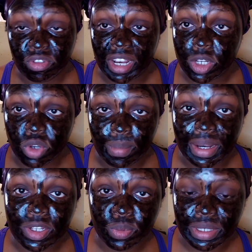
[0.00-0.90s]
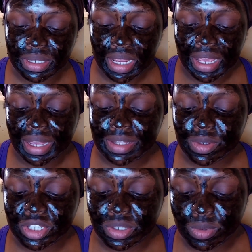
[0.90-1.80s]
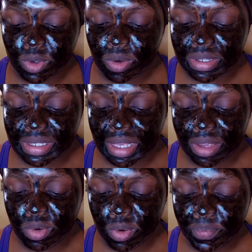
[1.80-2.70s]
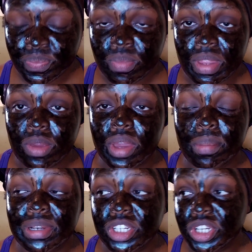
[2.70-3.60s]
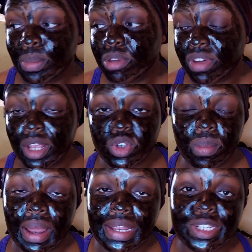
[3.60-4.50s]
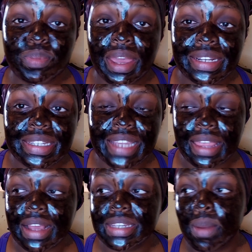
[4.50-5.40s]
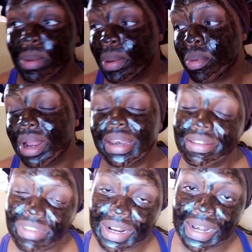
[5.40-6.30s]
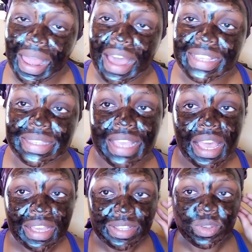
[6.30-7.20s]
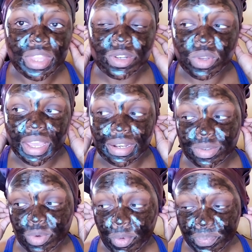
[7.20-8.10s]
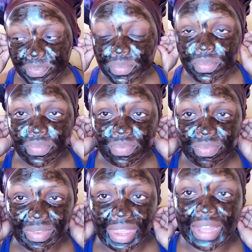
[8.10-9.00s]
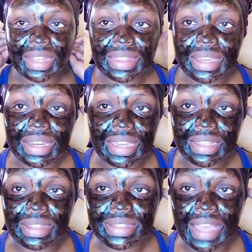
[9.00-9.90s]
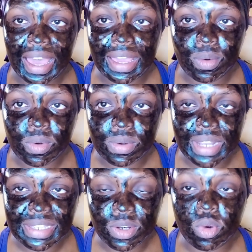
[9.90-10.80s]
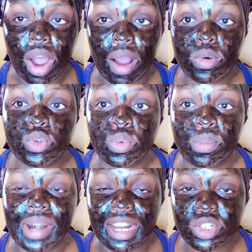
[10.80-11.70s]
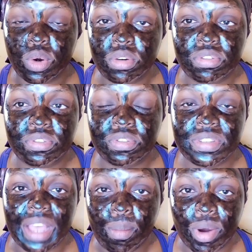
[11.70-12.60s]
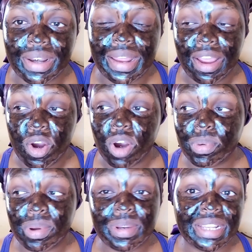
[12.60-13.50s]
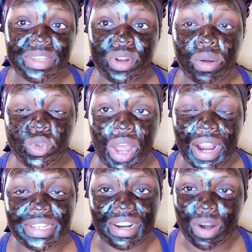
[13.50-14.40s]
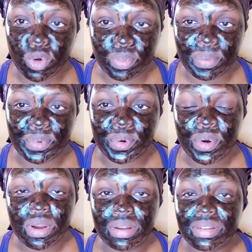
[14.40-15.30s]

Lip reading: financial management. So she would always say, you can be teaching me financial management at that time when people are leaving class, so that you can. And I think this guy doesn't know how to brush off someone, or probably doesn't know how to act around people